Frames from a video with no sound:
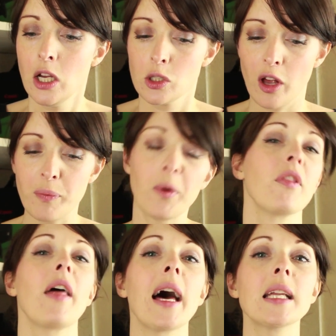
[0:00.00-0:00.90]
So I've
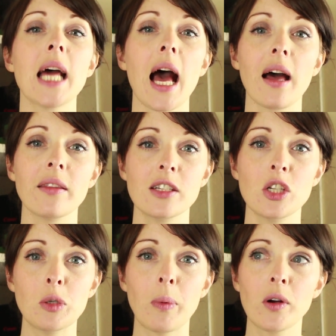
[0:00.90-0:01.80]
put that and the
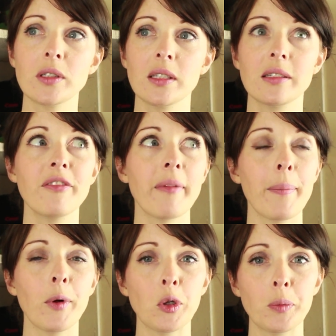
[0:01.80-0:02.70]
two boxes, my
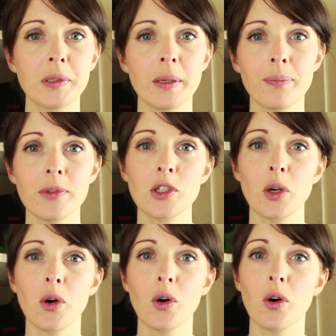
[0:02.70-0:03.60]
bulbs.
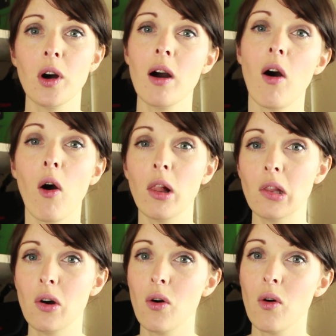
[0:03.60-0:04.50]
So
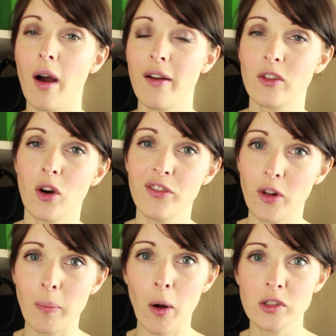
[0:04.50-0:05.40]
although I've got a
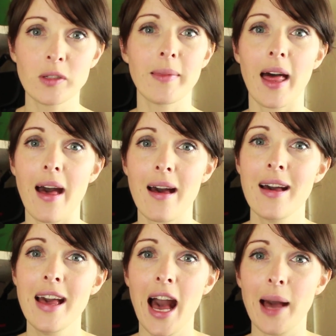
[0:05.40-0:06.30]
full box up there,
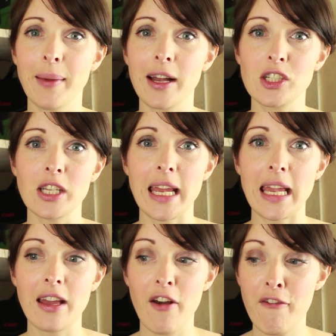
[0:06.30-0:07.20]
I'm
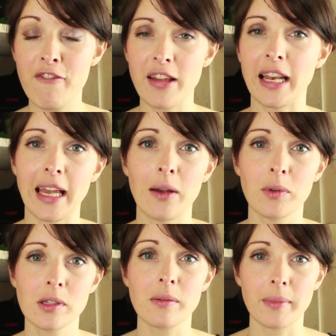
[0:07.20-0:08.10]
actually filling
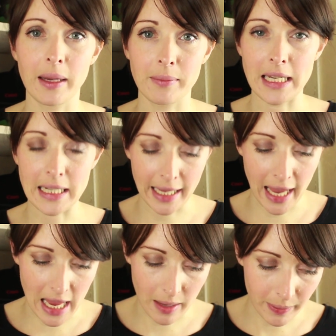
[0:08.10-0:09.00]
it with something I'm needing to
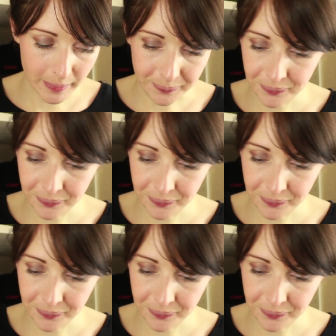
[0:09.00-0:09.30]
keep.